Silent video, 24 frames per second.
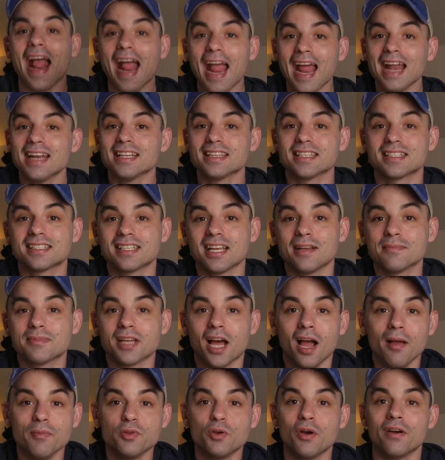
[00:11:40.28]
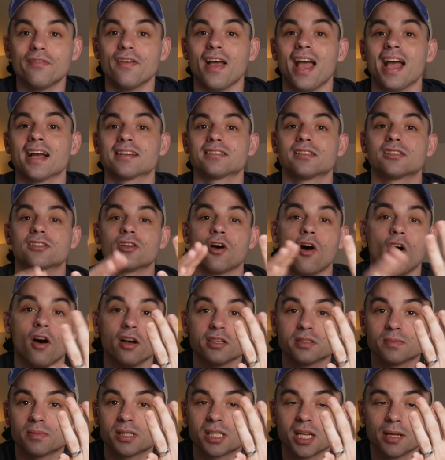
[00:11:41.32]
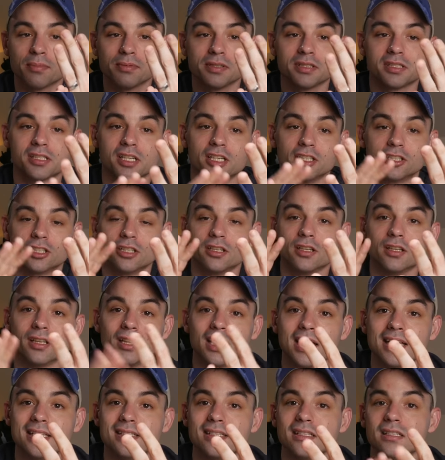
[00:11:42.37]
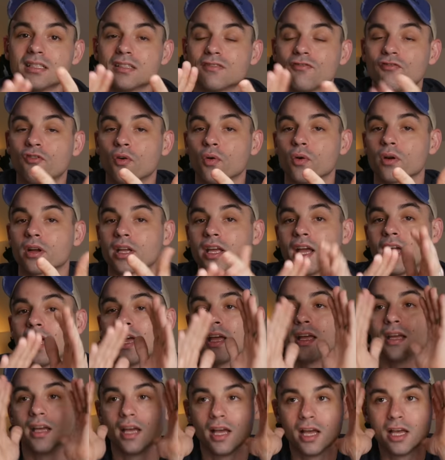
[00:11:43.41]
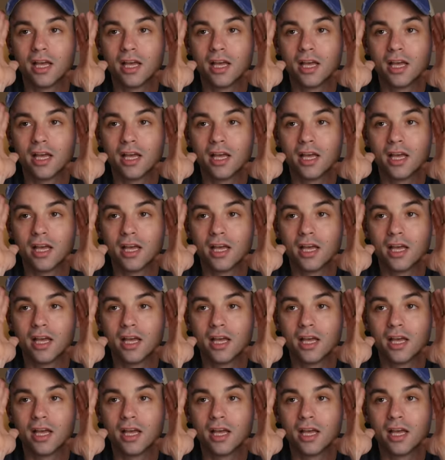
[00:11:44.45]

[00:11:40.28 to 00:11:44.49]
And at the same time, you have access to awesome stabilization, lenses, 4K,